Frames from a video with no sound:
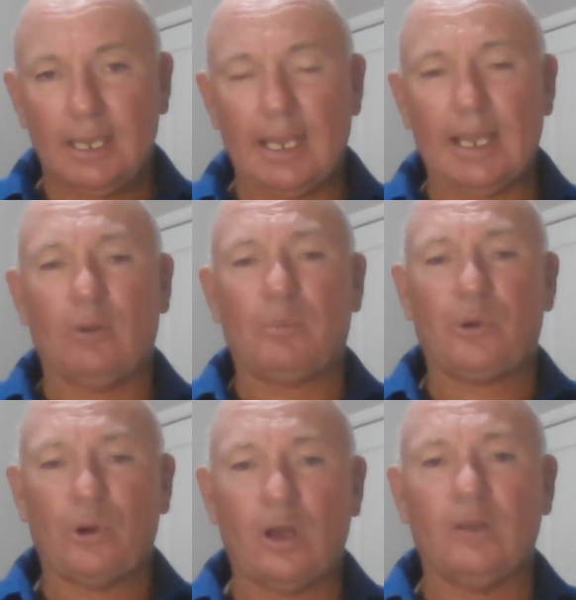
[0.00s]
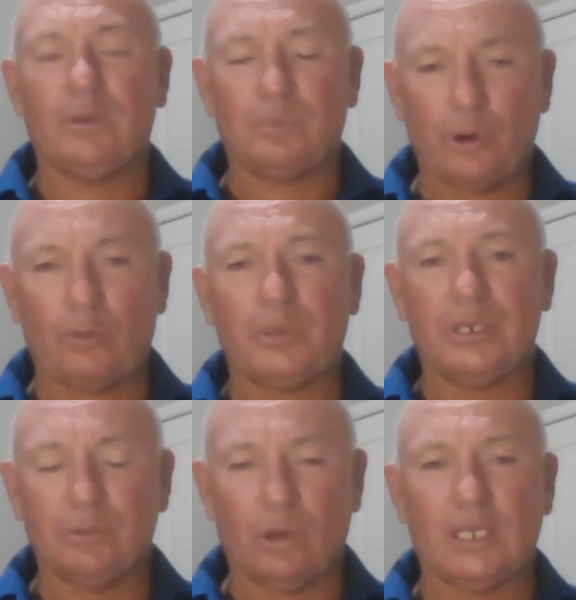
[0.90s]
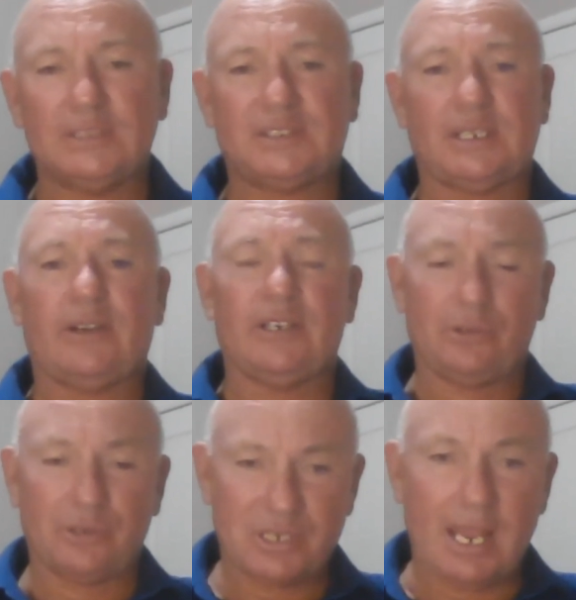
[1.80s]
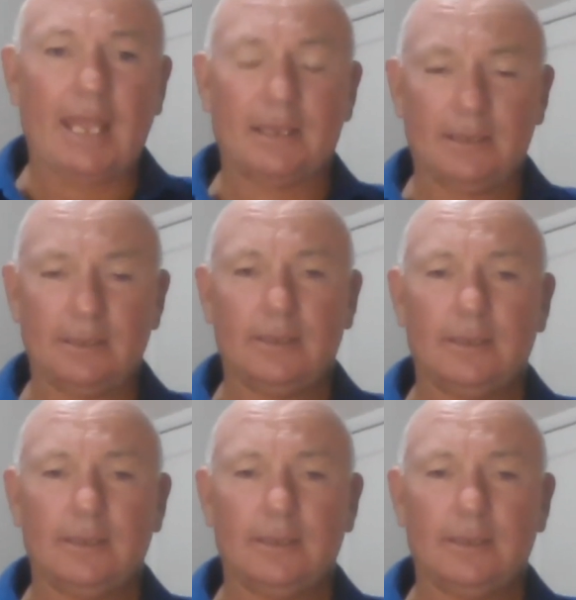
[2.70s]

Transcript: our private property rights are under attack.